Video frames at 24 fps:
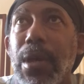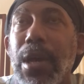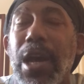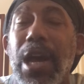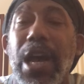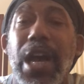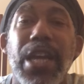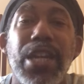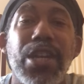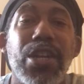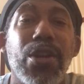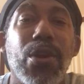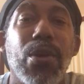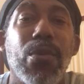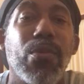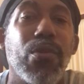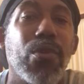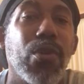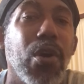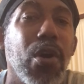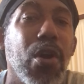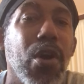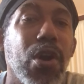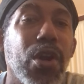I no
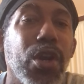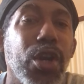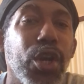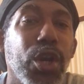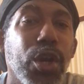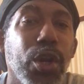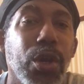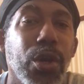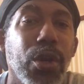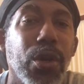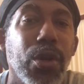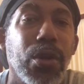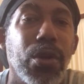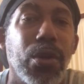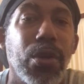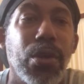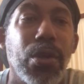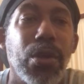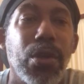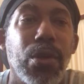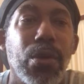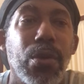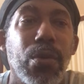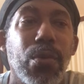longer
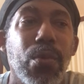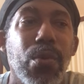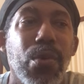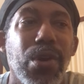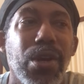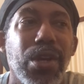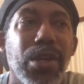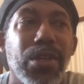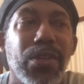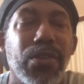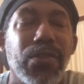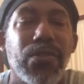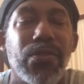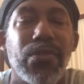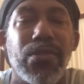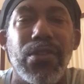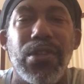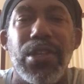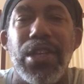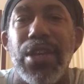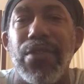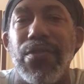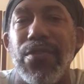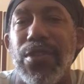was
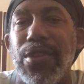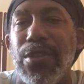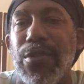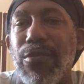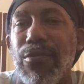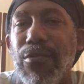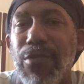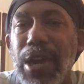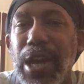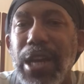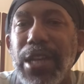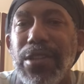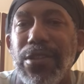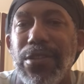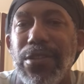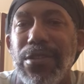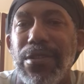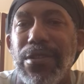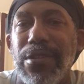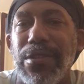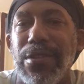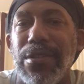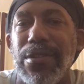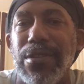given the right
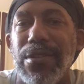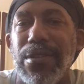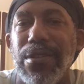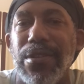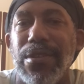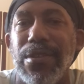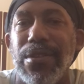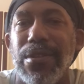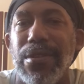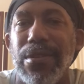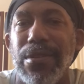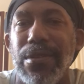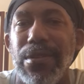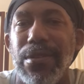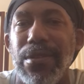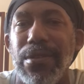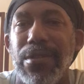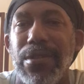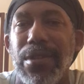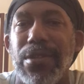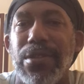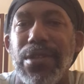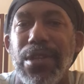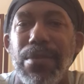
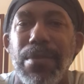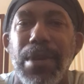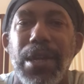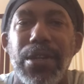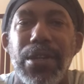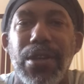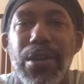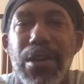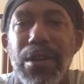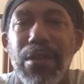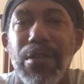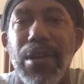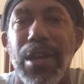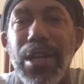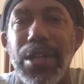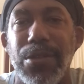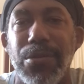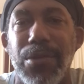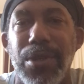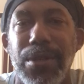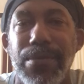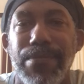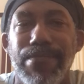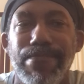to see my daughter
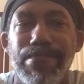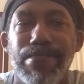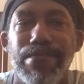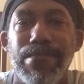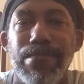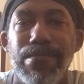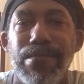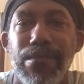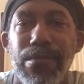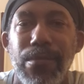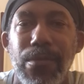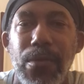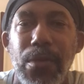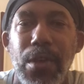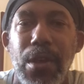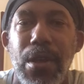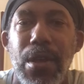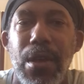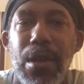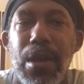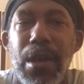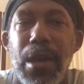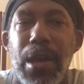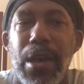graduate,
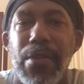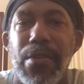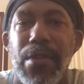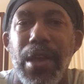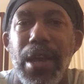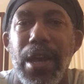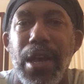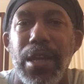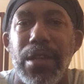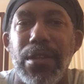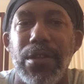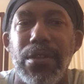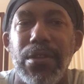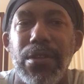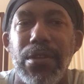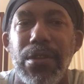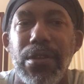and that